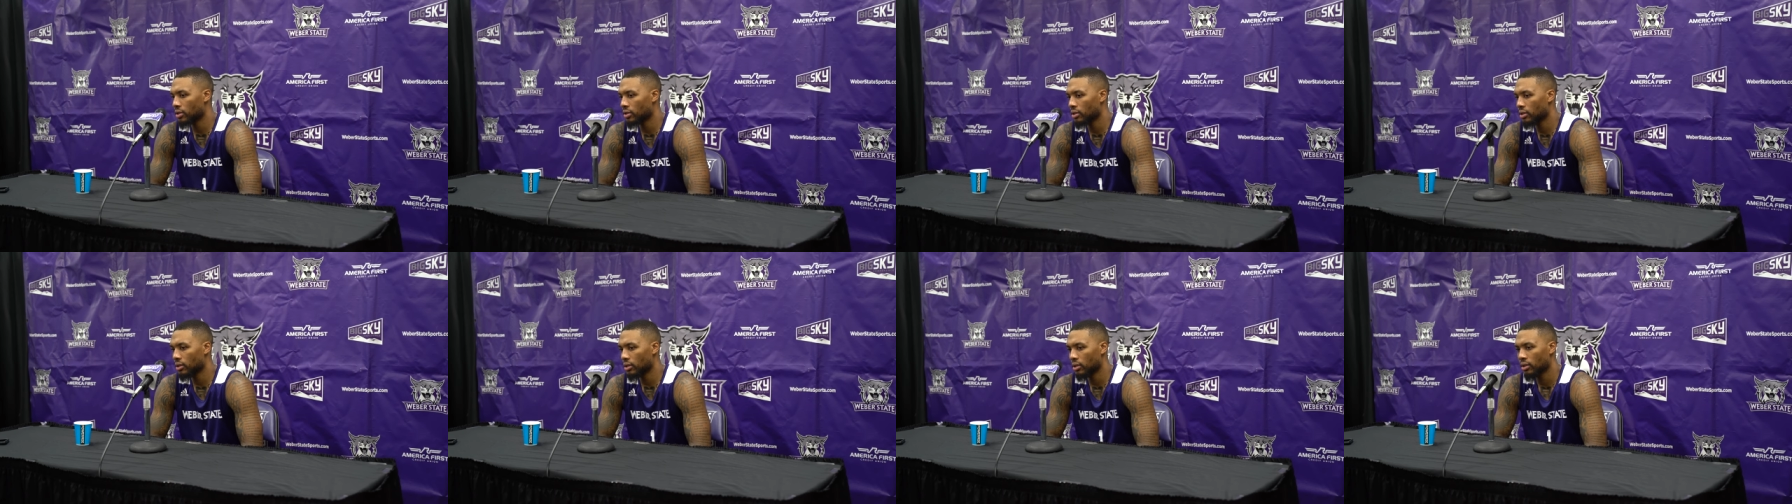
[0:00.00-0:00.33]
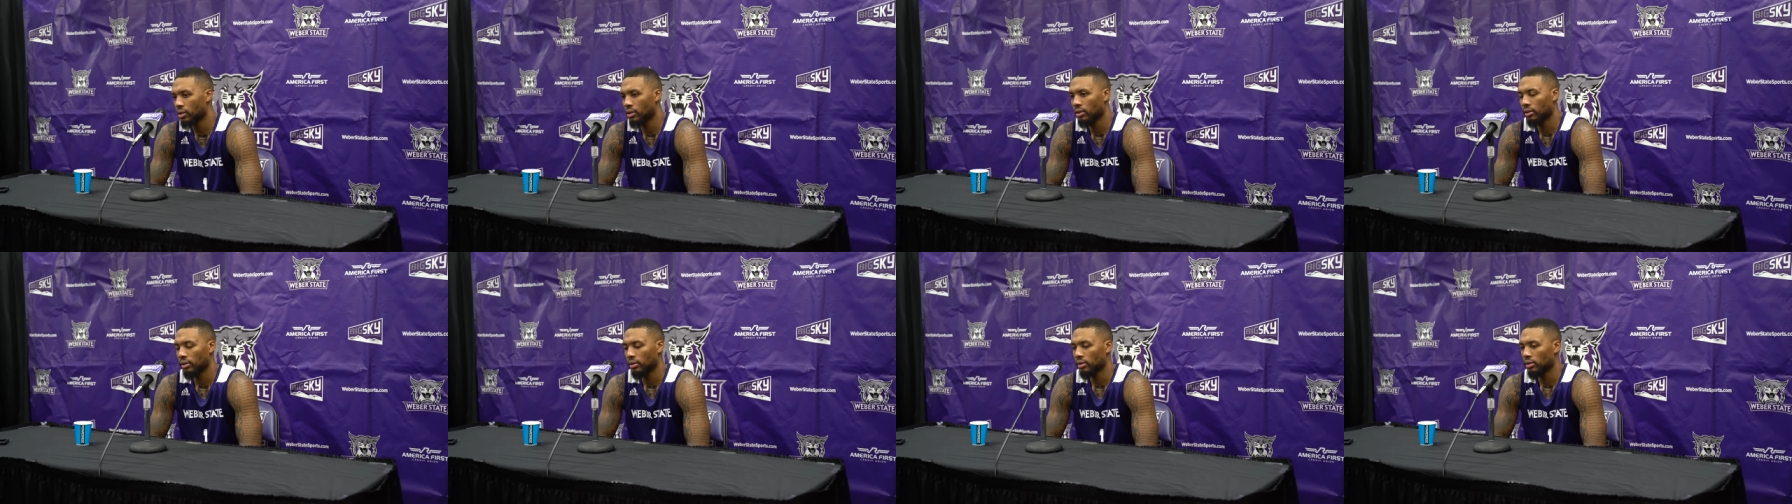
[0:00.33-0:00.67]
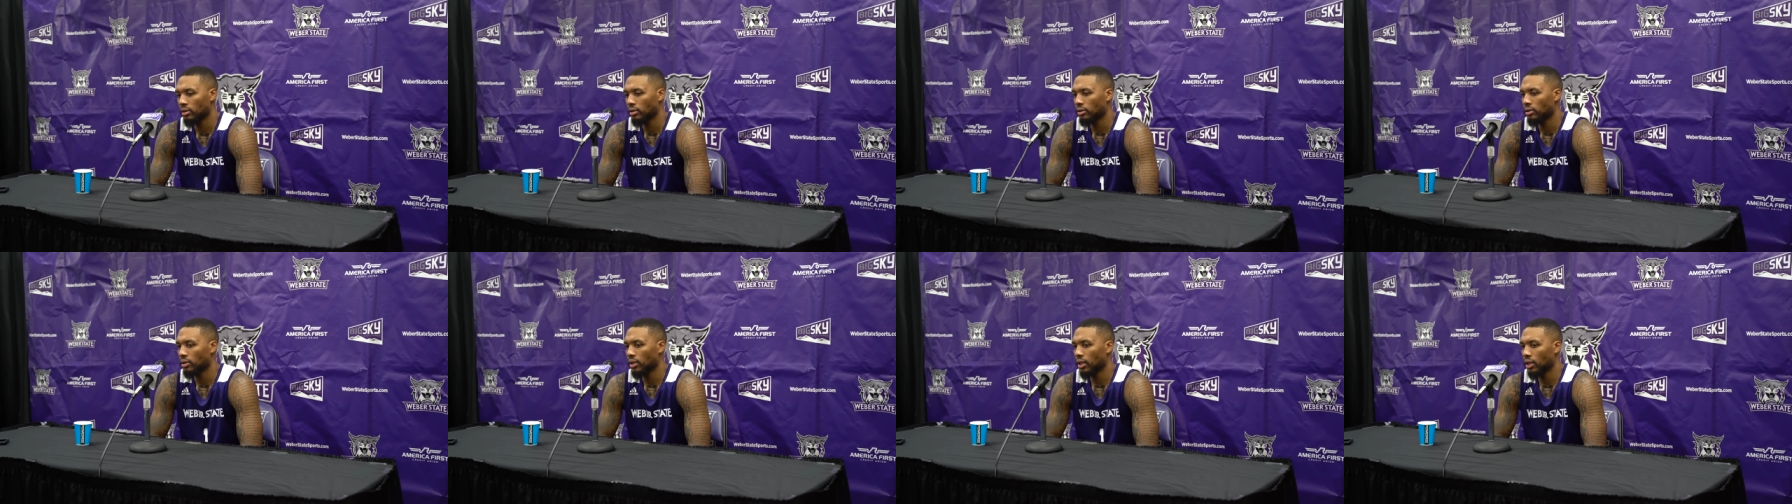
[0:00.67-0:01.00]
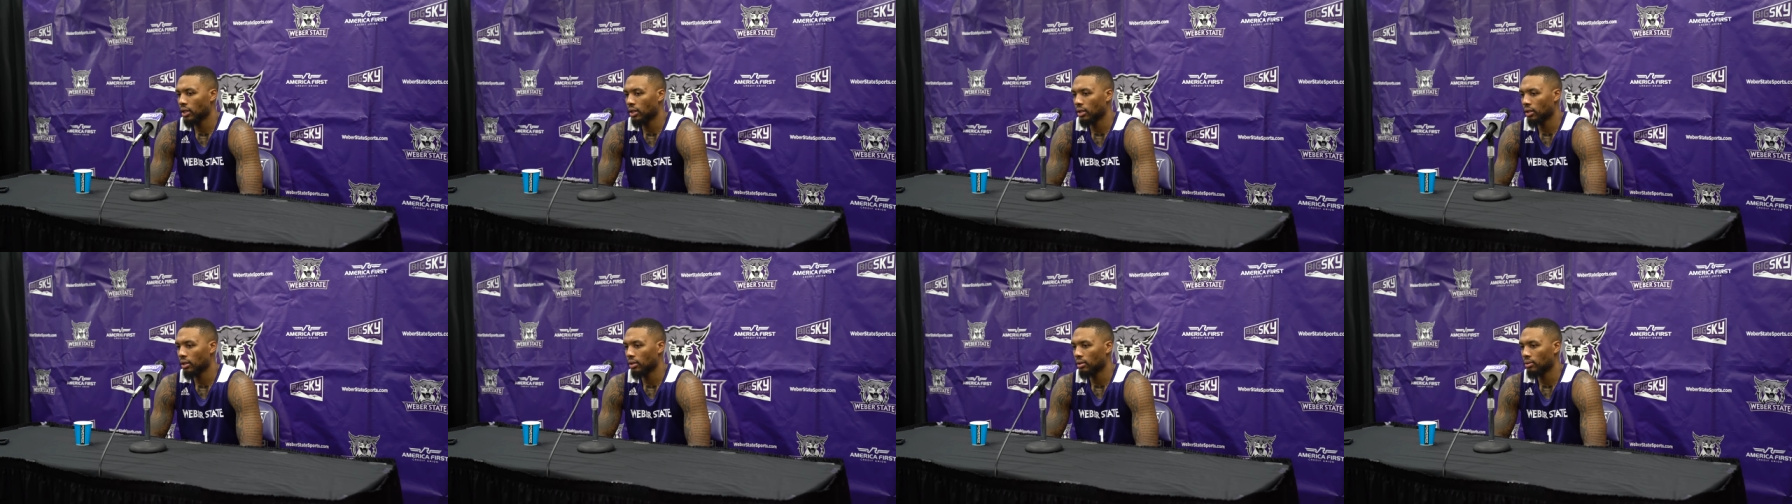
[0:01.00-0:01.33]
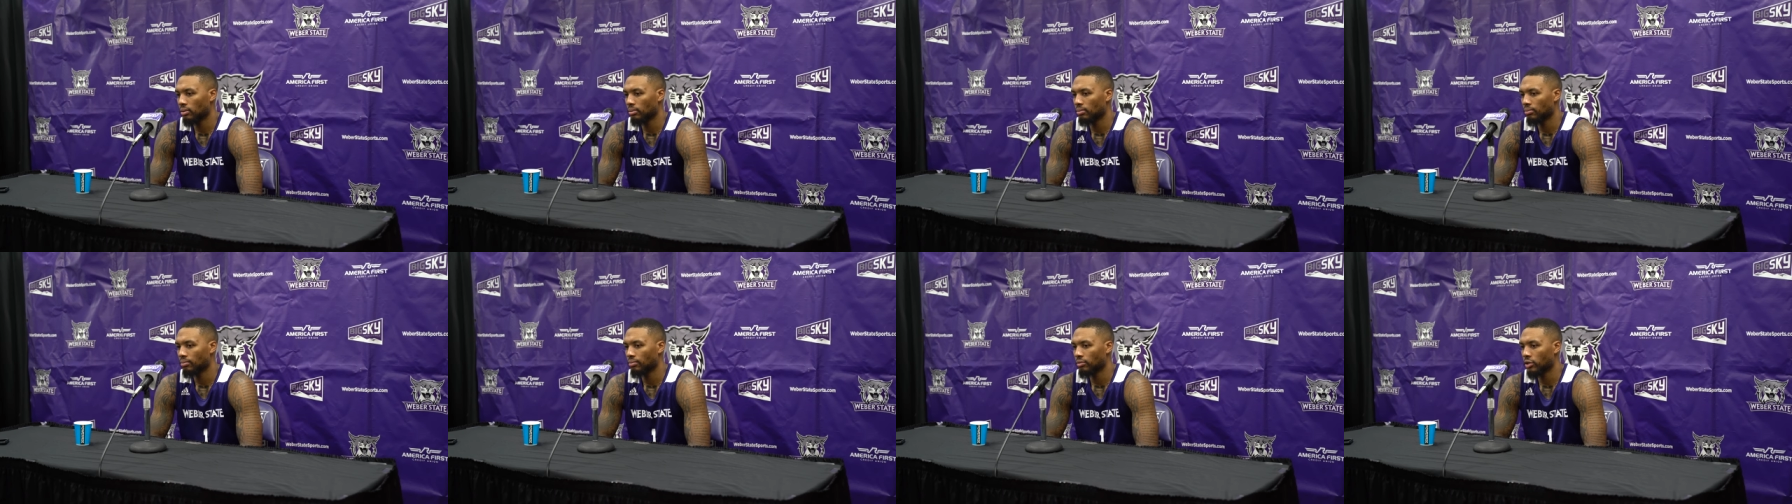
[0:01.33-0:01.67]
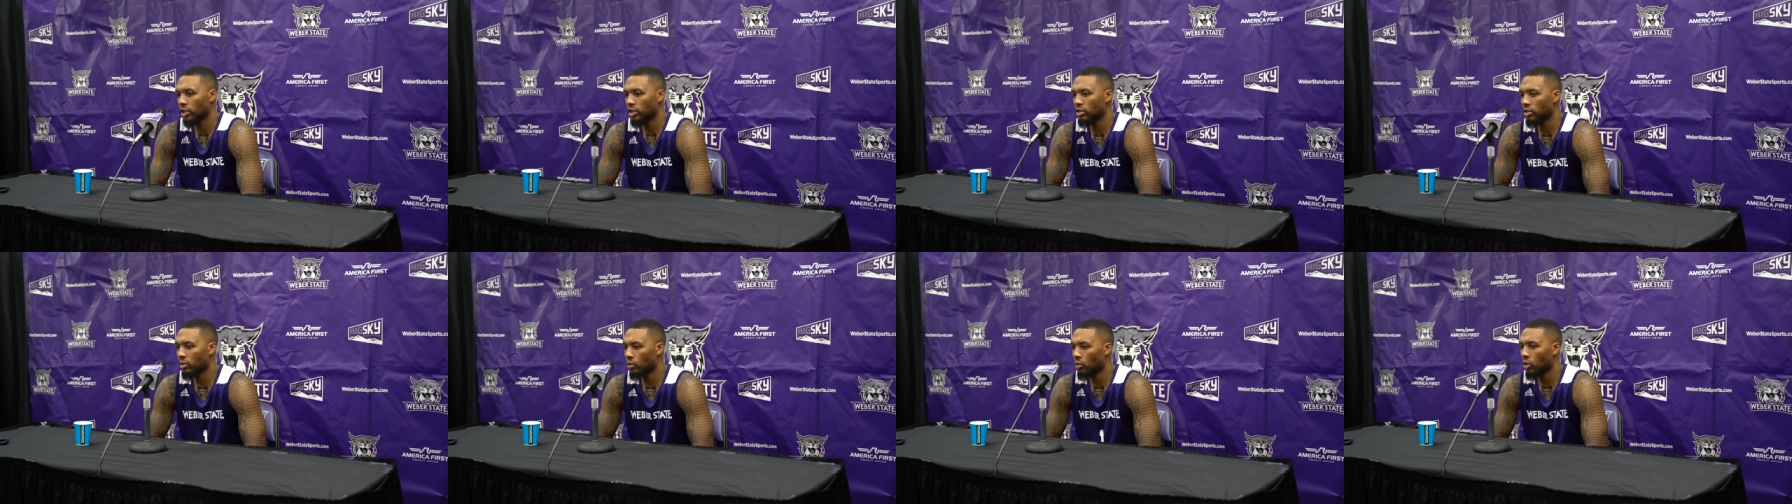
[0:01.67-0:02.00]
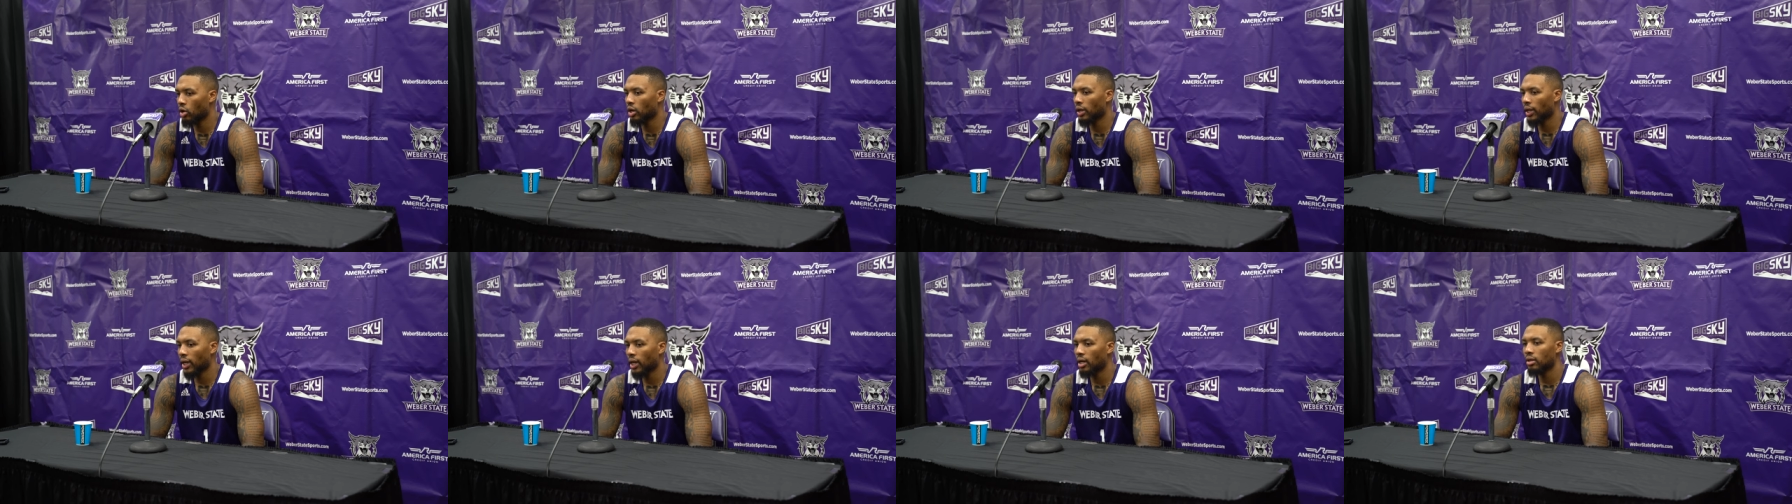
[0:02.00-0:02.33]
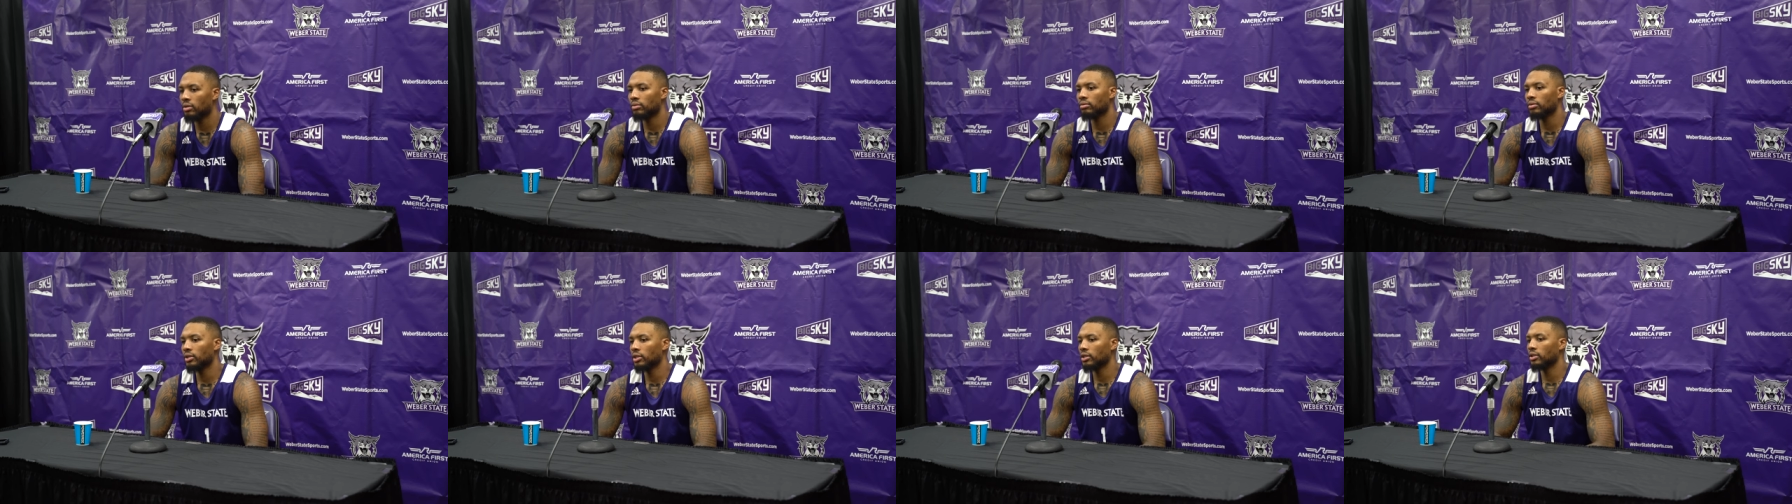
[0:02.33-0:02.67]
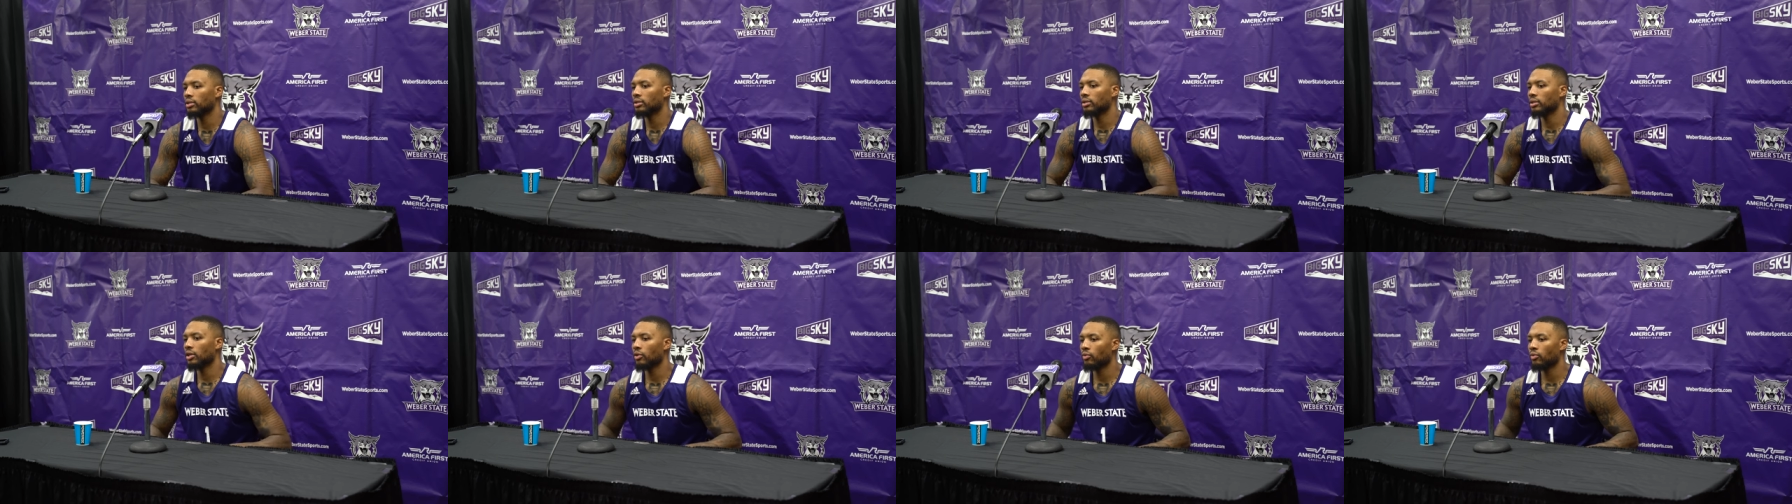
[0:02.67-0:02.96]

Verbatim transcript: and um, just to walk out and,